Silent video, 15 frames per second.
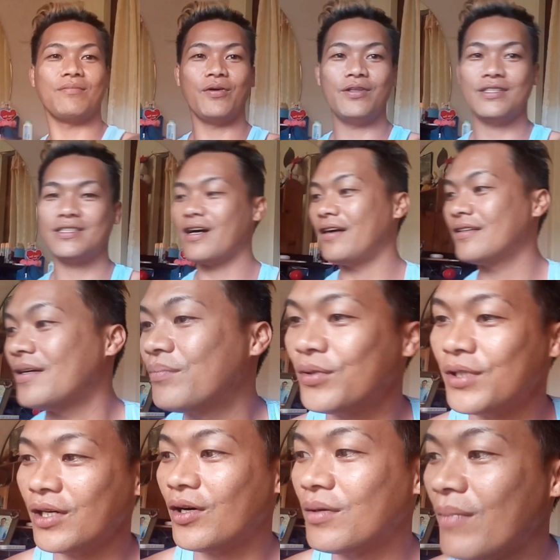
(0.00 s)
I'm going to start
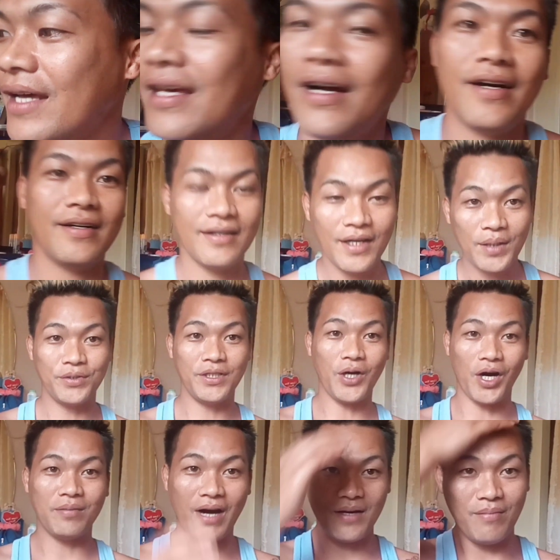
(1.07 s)
putting on
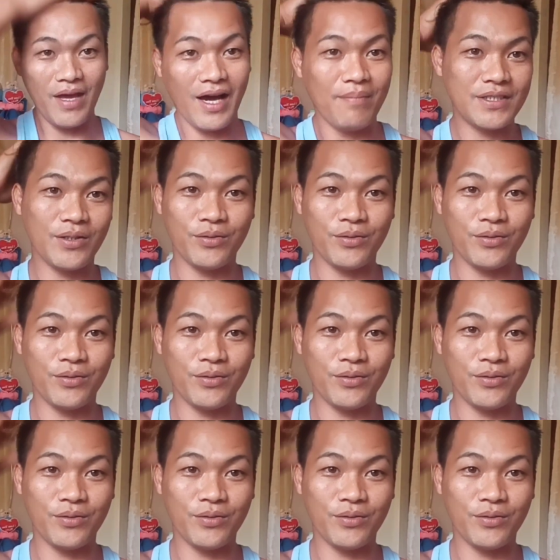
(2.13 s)
my makeup.